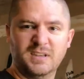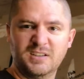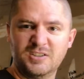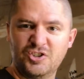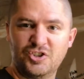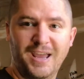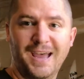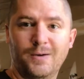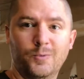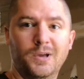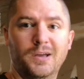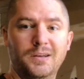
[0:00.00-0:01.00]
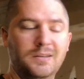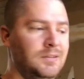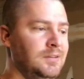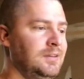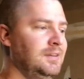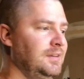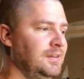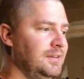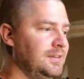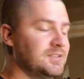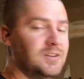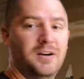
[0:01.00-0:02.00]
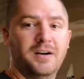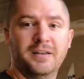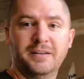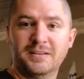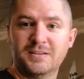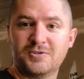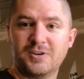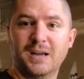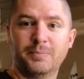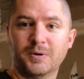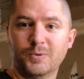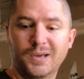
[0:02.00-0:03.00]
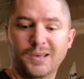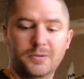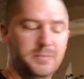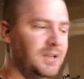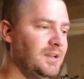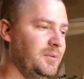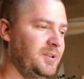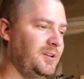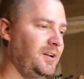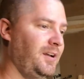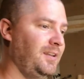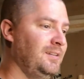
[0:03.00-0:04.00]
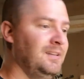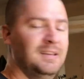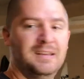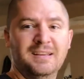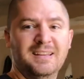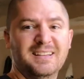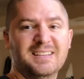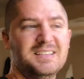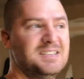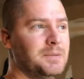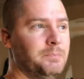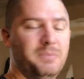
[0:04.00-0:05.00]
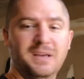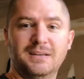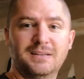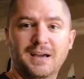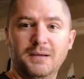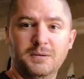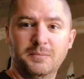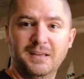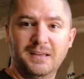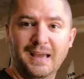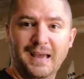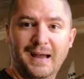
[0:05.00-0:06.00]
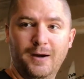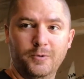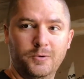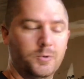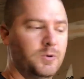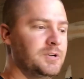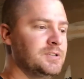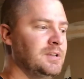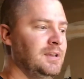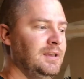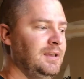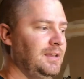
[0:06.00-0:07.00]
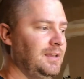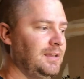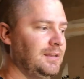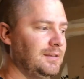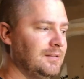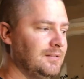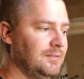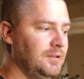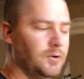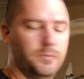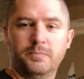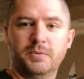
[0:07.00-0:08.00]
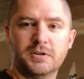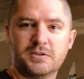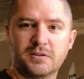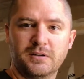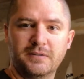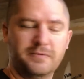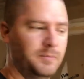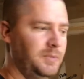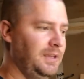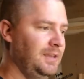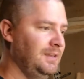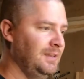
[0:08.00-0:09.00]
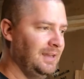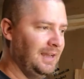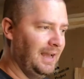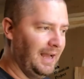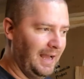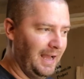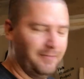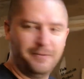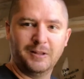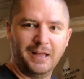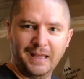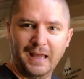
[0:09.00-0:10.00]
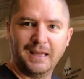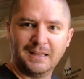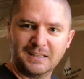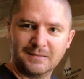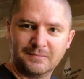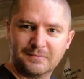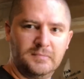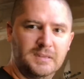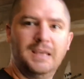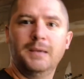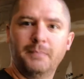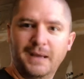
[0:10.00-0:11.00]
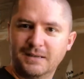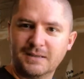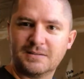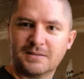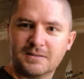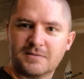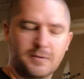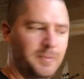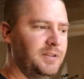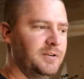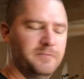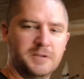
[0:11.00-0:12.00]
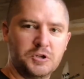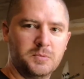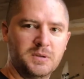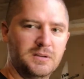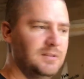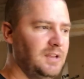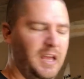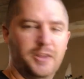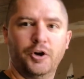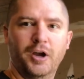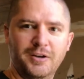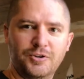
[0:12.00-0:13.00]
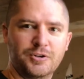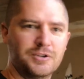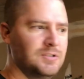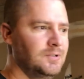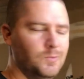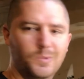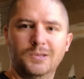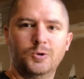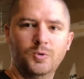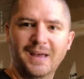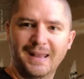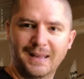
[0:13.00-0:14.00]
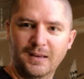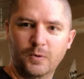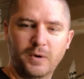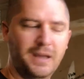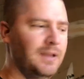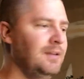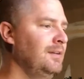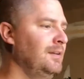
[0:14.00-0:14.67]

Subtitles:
Shad run is on. Striper run will be coming on. This is a big time to be outdoors. And, personally for me, I feel like I can keep my distance from other fishermen, other hunters. We do that anyway.